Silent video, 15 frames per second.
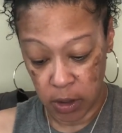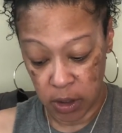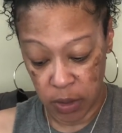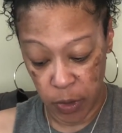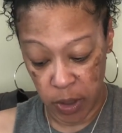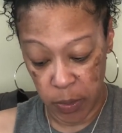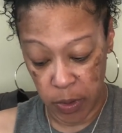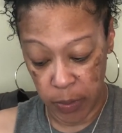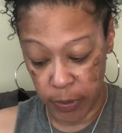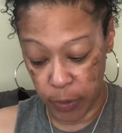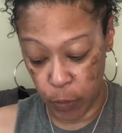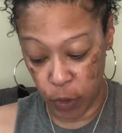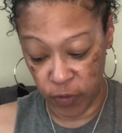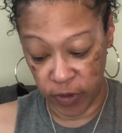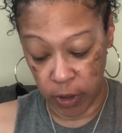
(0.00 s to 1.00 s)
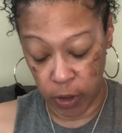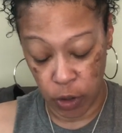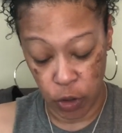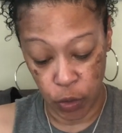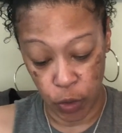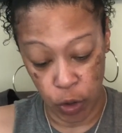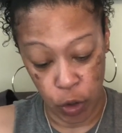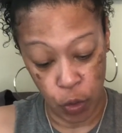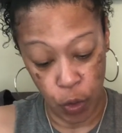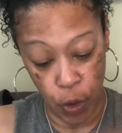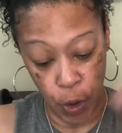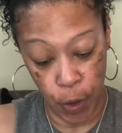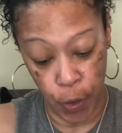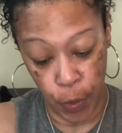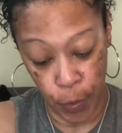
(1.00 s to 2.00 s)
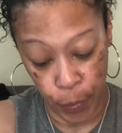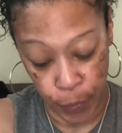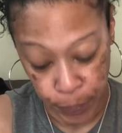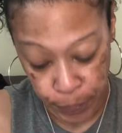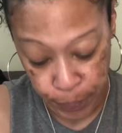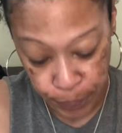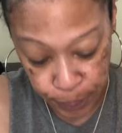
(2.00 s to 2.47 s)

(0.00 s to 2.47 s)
Somebody may be moving into a new home.